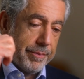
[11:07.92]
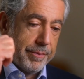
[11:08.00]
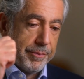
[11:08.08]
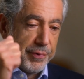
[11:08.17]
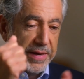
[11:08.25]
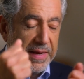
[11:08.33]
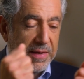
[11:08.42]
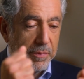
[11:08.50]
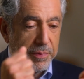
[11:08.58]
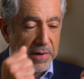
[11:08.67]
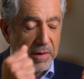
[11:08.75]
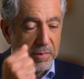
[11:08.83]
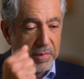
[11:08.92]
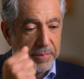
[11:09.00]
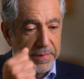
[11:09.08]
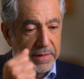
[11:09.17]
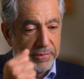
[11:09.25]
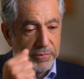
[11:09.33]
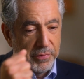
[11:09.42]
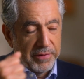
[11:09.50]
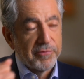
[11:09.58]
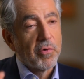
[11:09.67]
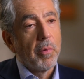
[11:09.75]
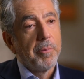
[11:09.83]
break a problem into its
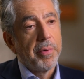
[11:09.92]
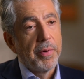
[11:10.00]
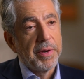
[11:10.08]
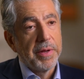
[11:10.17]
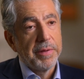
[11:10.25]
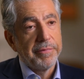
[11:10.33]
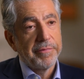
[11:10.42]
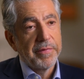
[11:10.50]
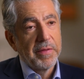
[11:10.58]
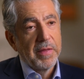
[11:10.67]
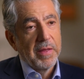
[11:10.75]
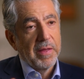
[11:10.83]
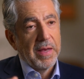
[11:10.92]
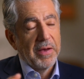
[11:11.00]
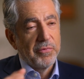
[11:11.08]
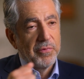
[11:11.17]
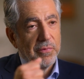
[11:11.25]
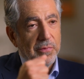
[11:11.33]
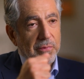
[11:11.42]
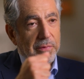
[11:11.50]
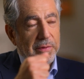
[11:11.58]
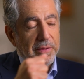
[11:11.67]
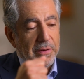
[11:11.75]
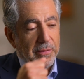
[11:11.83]
components, how to,
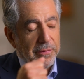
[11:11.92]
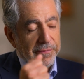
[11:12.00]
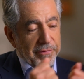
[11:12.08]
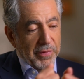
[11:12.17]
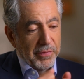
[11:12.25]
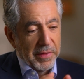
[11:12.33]
you know, so